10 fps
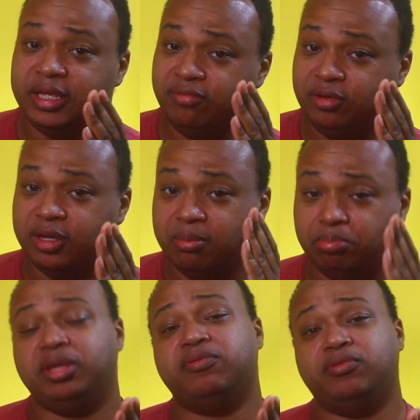if you get a
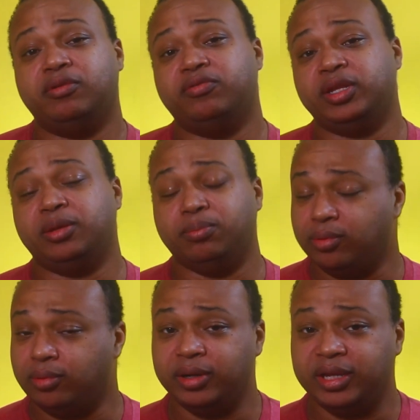B four fifty
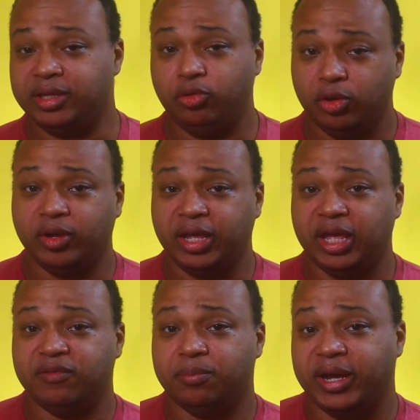board and you don't
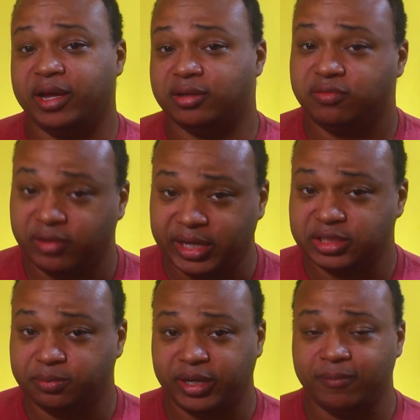have the BIOS
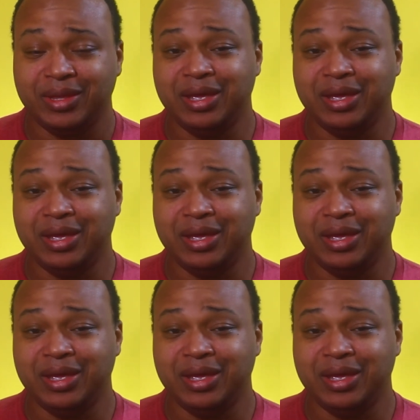flashback.